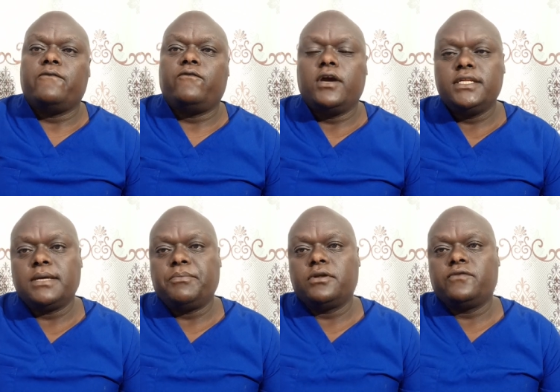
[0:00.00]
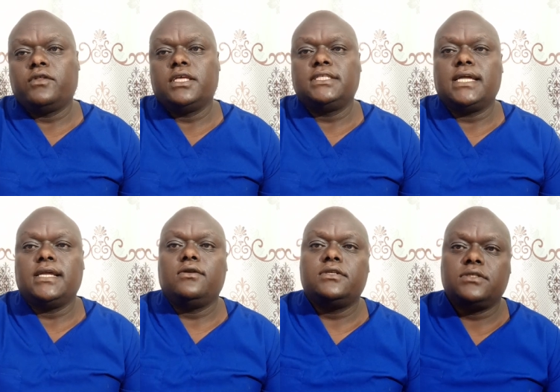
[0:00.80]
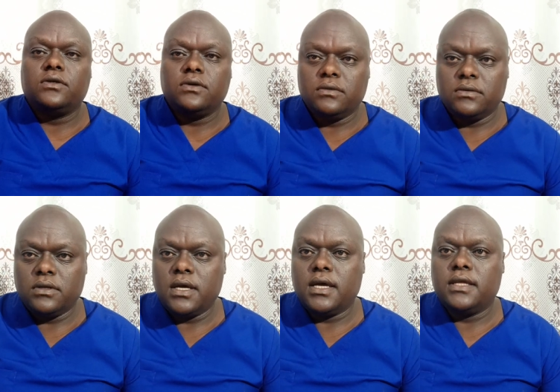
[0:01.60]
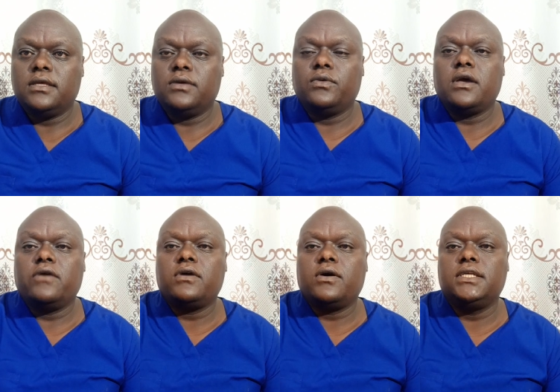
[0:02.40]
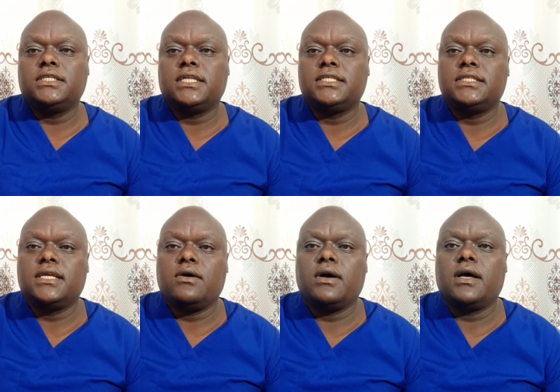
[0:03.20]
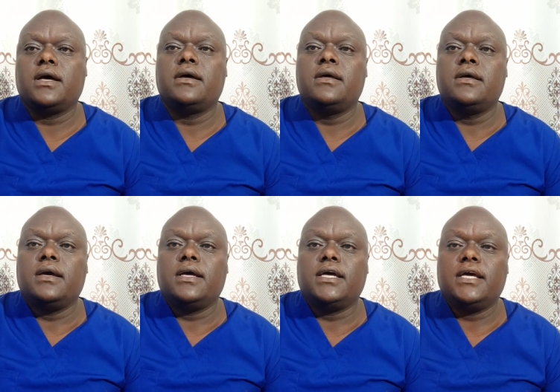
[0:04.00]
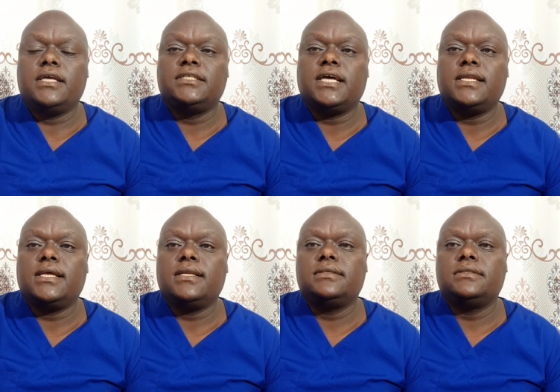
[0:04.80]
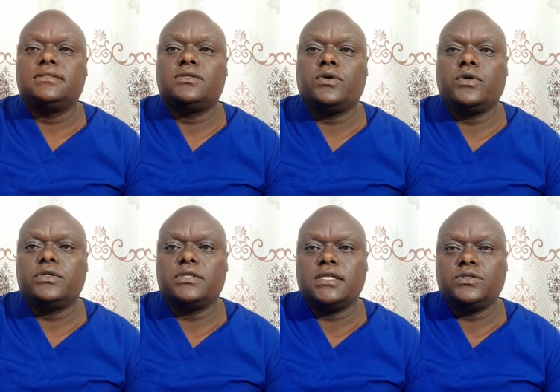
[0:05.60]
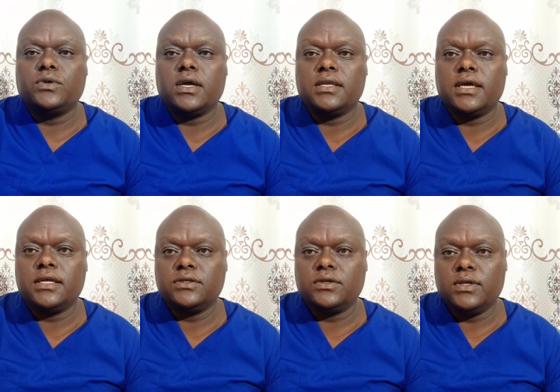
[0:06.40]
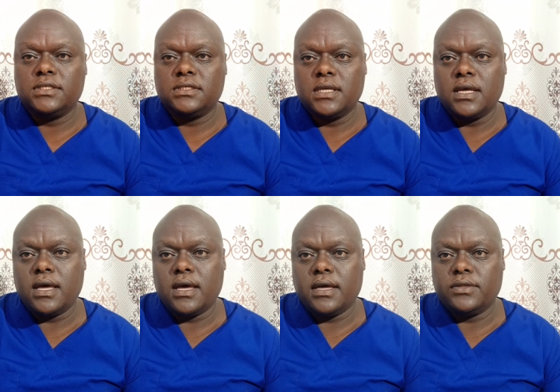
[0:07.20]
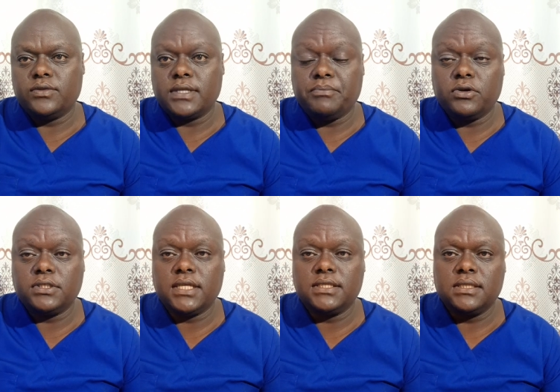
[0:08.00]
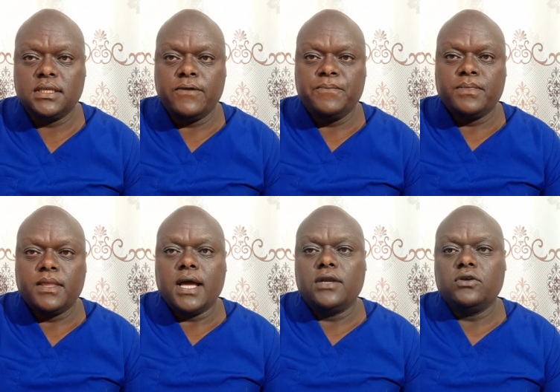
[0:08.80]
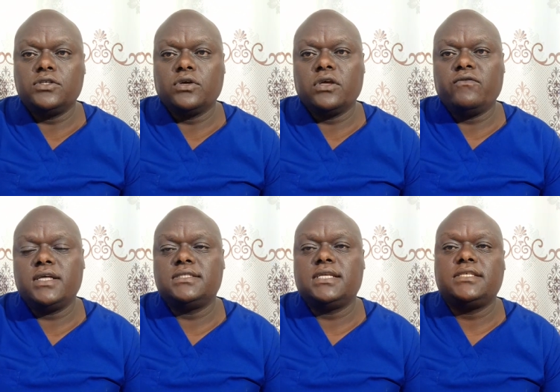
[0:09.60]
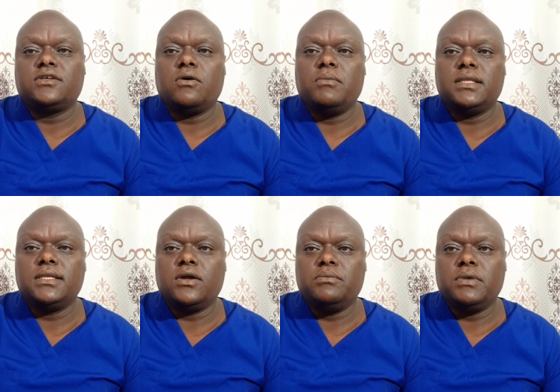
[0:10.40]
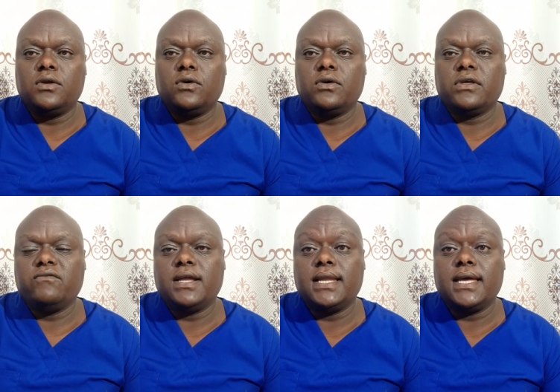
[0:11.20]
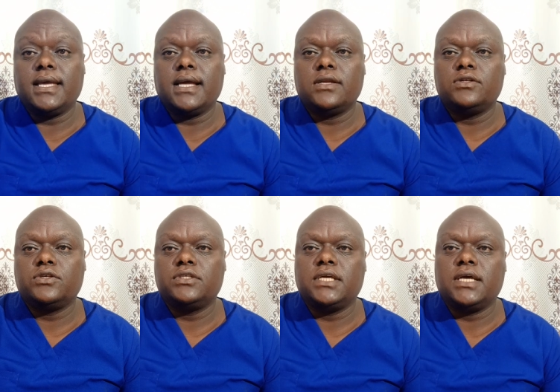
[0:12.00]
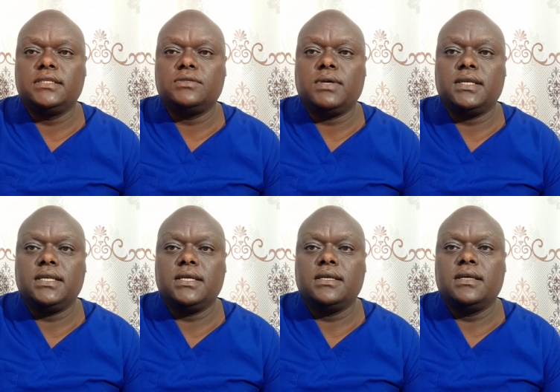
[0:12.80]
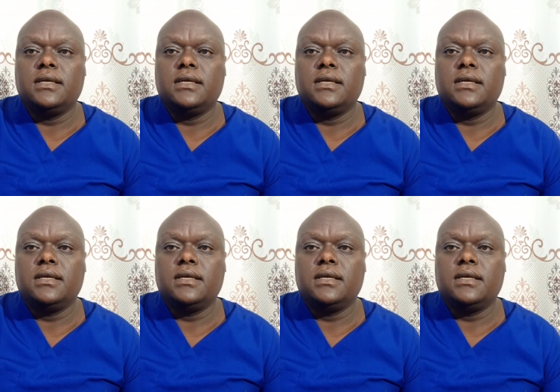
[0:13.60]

For any support for the channel, also uh, the, we have our details in our uh, channel so that you can get always uh, to support us. And also give us nice comment down below, give a like, and also share it widely